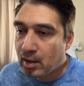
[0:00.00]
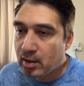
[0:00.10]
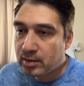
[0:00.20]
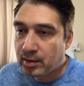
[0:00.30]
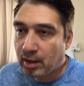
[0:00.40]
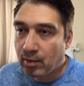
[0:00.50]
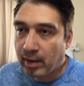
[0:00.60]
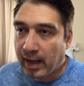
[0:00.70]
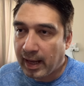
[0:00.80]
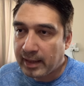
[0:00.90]
So
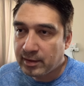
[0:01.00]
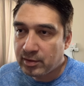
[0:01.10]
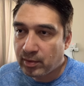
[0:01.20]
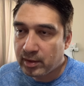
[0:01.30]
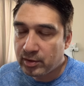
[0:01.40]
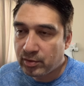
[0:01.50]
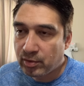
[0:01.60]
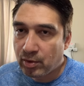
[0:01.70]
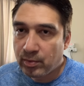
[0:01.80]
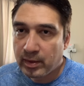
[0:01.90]
as this runs
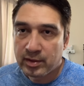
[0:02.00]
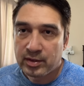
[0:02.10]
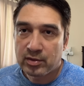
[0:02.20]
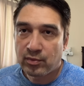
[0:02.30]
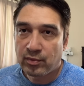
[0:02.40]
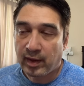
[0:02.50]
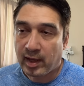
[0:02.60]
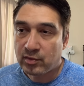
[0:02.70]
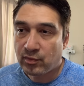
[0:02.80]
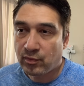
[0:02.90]
through, we will just
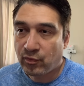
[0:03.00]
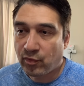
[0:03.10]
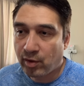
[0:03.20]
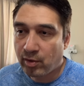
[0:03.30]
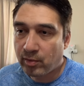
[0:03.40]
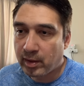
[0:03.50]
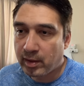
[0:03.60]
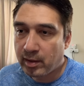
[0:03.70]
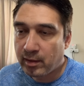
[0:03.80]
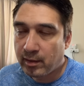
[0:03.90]
fast
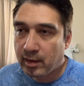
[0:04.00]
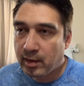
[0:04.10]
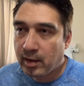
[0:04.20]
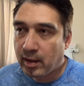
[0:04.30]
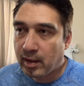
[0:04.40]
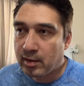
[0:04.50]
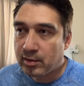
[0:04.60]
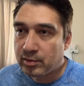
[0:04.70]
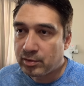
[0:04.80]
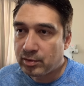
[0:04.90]
forward,
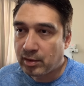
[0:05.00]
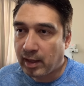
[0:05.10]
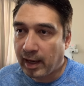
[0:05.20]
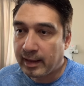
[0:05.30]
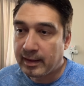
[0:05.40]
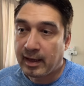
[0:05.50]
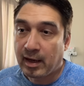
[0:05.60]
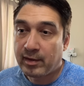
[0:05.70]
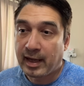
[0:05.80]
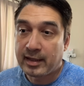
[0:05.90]
uh, and then I
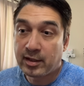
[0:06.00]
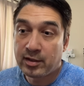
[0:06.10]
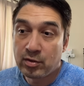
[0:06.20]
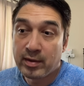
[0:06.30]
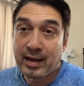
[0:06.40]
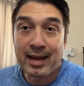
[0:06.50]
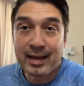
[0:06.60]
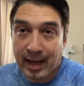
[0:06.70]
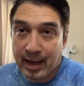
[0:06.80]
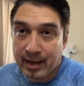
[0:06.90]
will ask it to do it
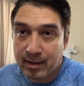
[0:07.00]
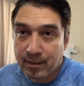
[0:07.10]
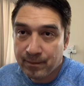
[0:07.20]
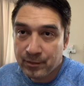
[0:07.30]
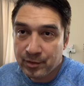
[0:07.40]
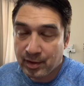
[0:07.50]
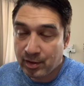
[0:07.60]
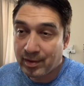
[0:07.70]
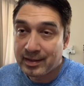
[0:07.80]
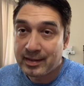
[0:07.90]
again, so
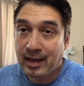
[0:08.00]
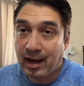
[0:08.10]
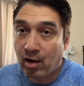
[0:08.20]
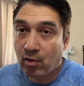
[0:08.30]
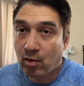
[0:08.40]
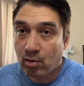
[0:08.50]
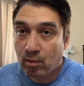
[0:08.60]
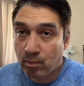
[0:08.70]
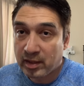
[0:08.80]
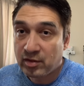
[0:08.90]
you can see how
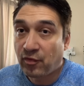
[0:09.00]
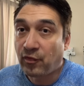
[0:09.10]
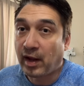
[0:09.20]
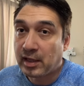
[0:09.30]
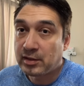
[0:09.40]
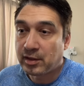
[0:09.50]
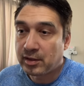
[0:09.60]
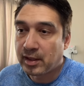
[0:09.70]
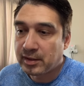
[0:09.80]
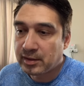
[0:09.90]
much faster
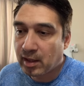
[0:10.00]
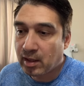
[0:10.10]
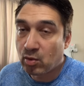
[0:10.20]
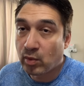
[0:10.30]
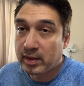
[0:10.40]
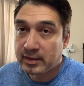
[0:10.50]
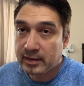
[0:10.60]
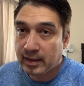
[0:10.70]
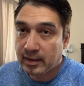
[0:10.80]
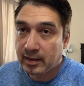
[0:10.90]
things are once
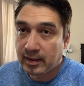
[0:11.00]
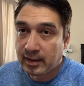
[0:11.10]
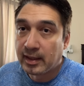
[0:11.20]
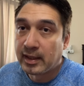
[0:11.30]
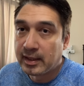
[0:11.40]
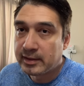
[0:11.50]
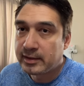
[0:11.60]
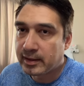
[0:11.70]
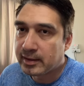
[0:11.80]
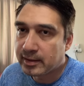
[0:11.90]
it learns
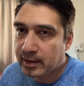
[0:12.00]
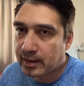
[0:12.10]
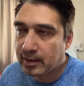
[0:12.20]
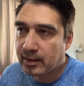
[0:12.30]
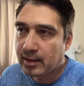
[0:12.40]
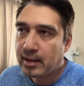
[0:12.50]
this skill.